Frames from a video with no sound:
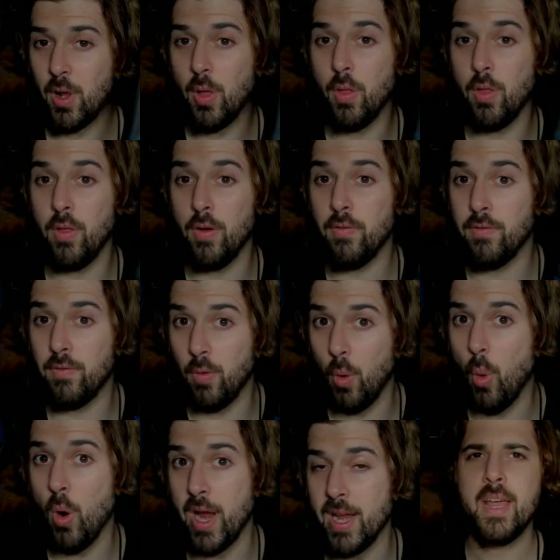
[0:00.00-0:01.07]
The
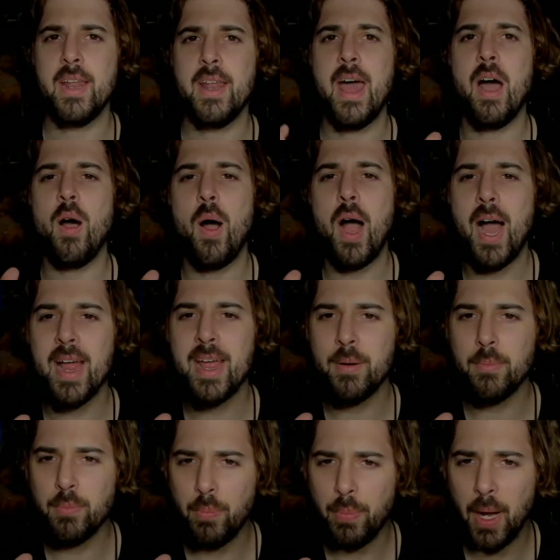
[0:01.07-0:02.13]
Void. Now, I
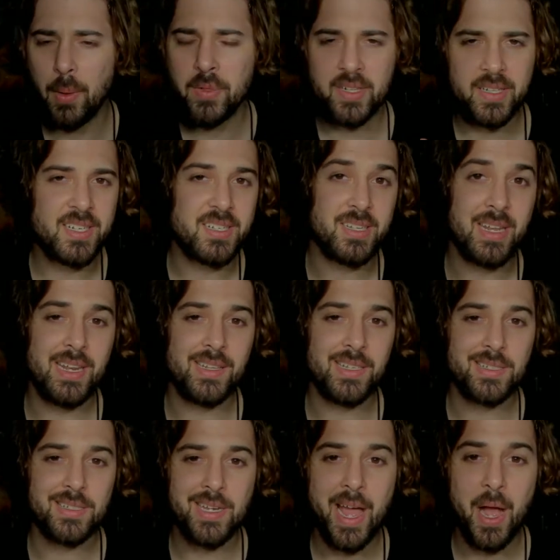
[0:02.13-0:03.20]
am publicly stating
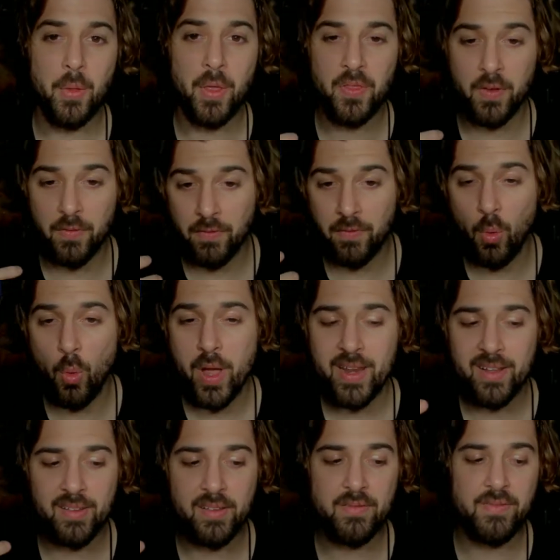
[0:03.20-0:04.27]
this now that The Void
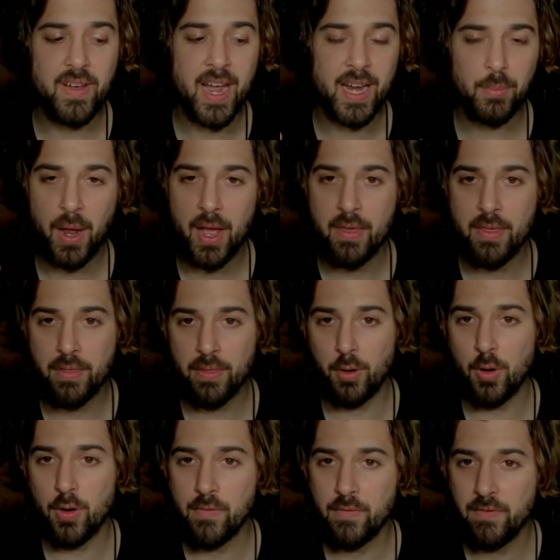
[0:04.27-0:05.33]
is, in fact, my
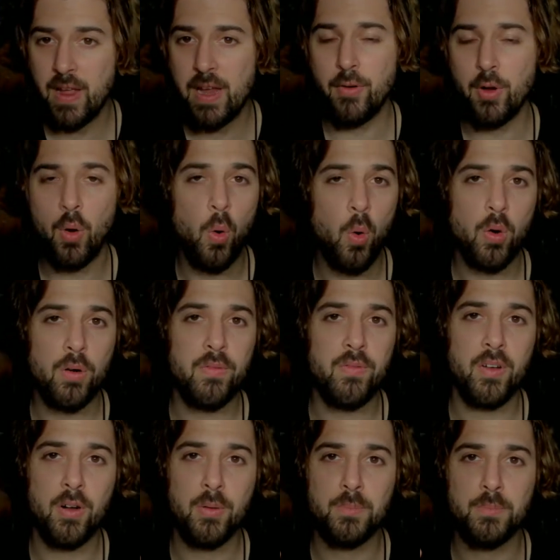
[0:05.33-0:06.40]
third favorite horror
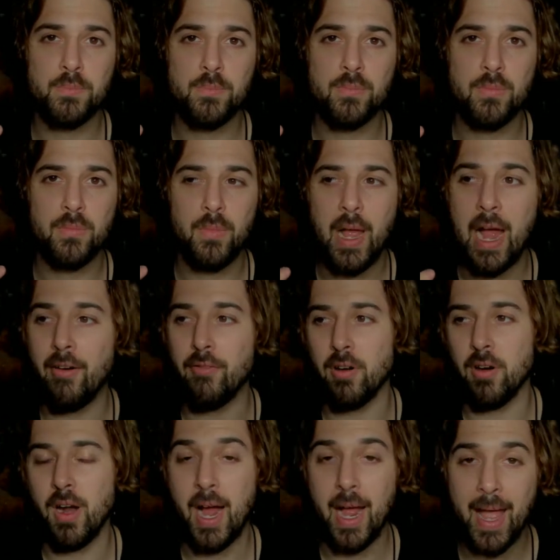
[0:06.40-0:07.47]
film
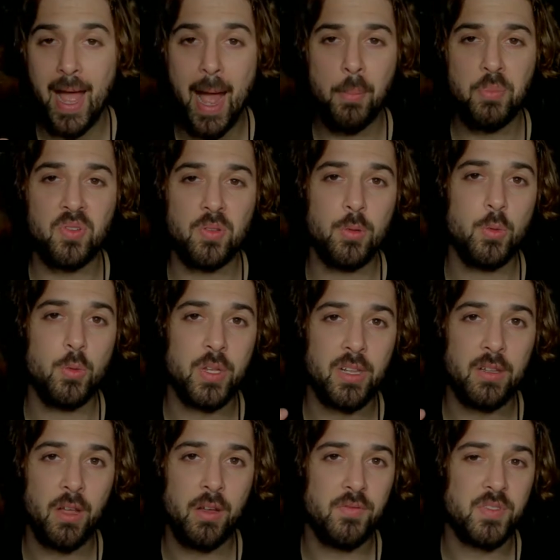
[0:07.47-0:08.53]
ever. I absolutely
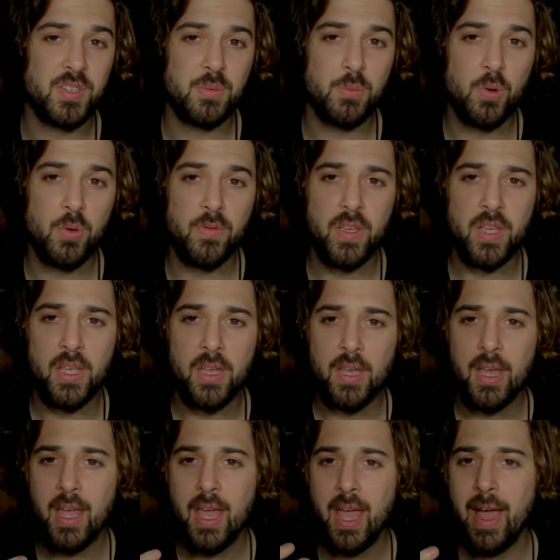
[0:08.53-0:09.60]
love this movie.
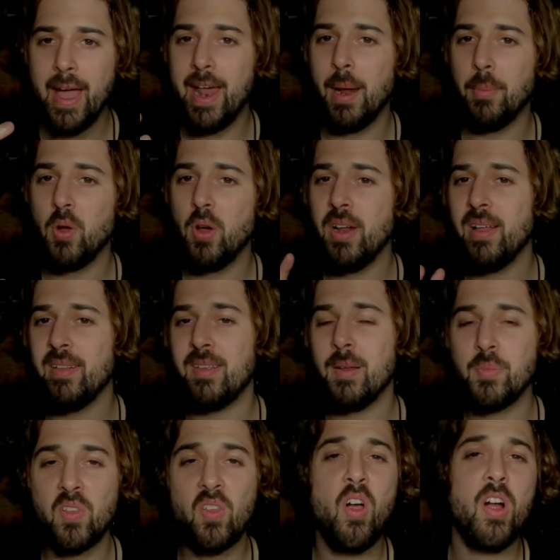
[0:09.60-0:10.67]
And I'm going to attempt
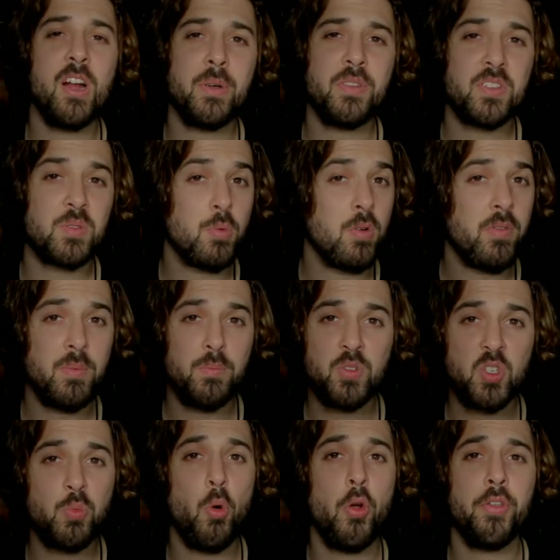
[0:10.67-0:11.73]
to talk about this movie
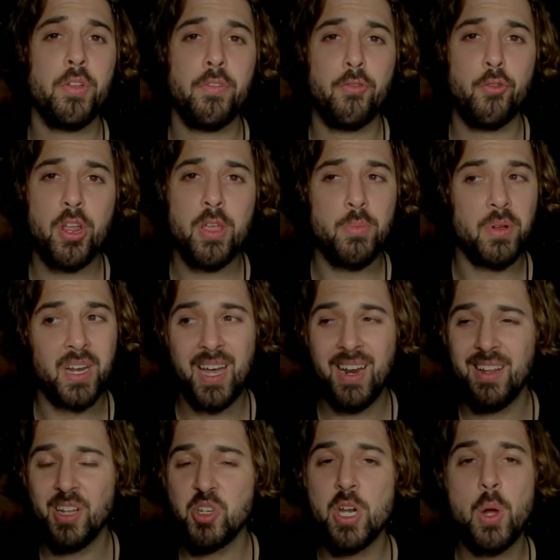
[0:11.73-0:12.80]
spoiler-free, but kind of
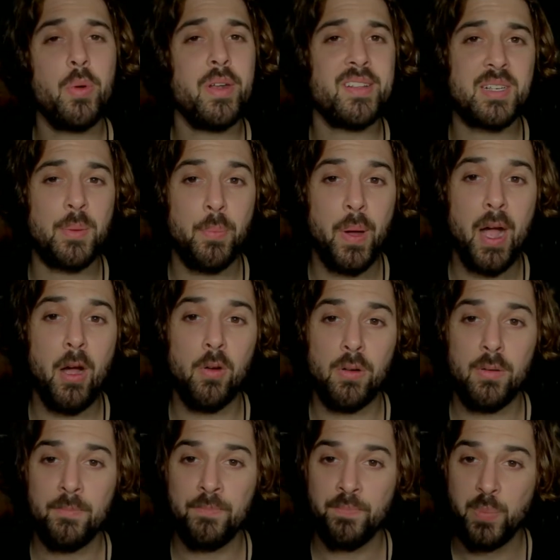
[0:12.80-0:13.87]
let you know what it's about.
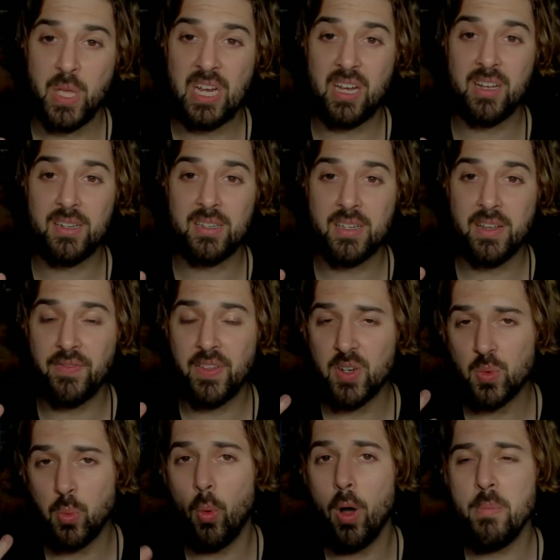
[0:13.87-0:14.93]
Because if there's
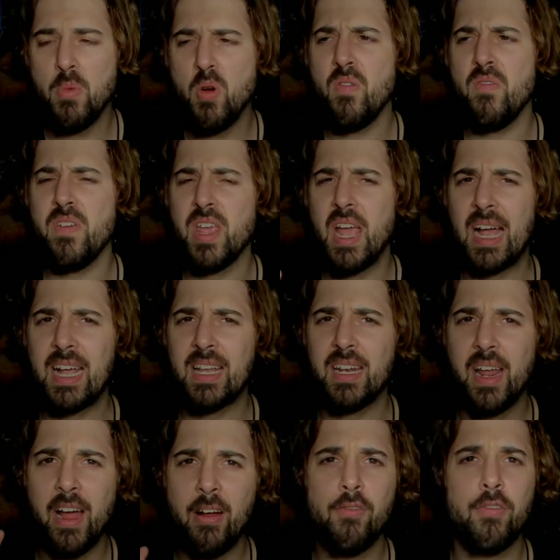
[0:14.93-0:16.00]
one movie I can
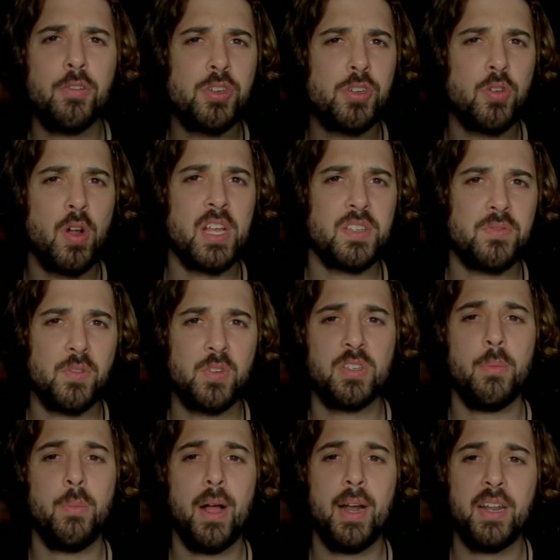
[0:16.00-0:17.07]
ever stress for
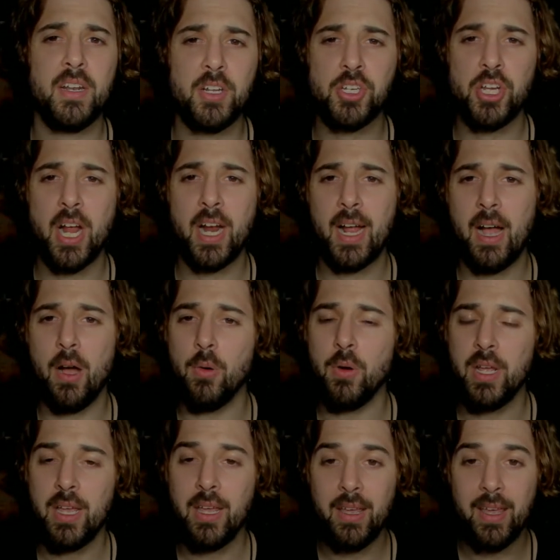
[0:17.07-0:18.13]
somebody to check out,
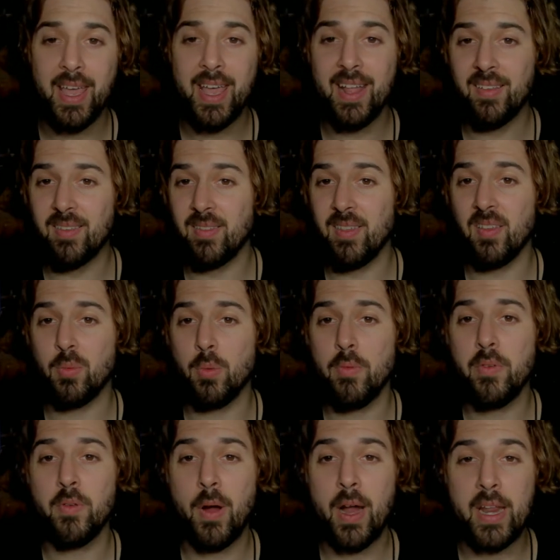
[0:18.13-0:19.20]
it's this
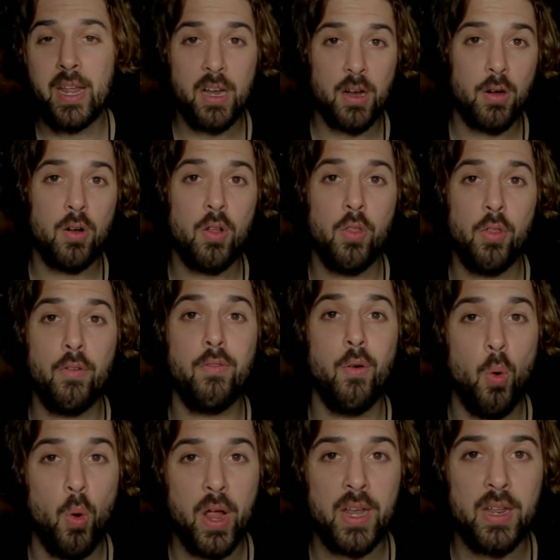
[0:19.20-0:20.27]
movie right here, The
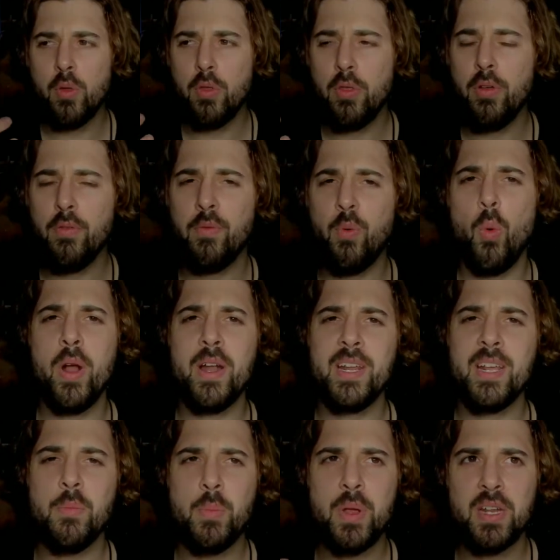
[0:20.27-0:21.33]
Void. The Void
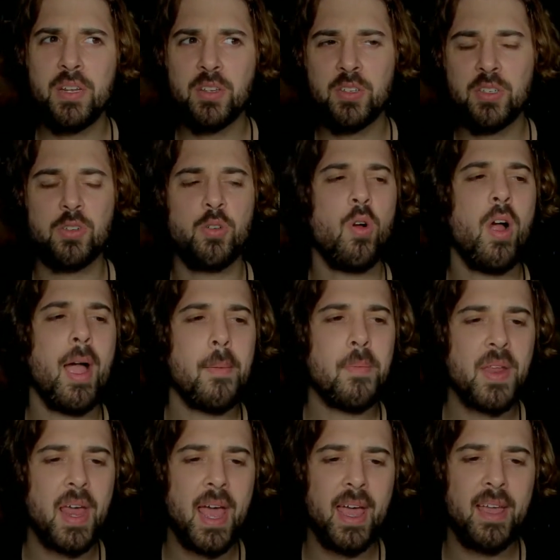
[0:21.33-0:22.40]
can be described
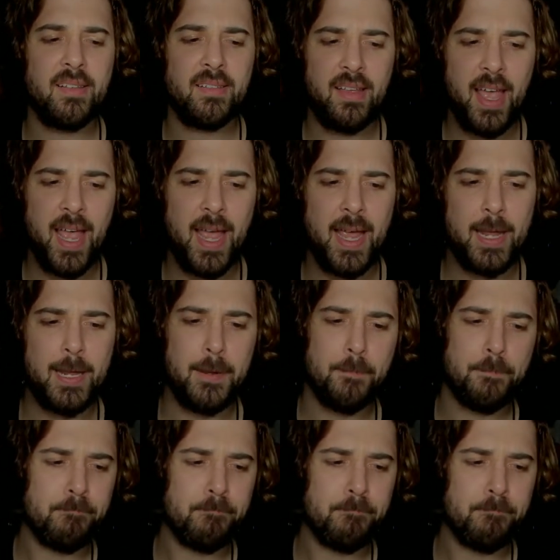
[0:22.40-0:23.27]
as a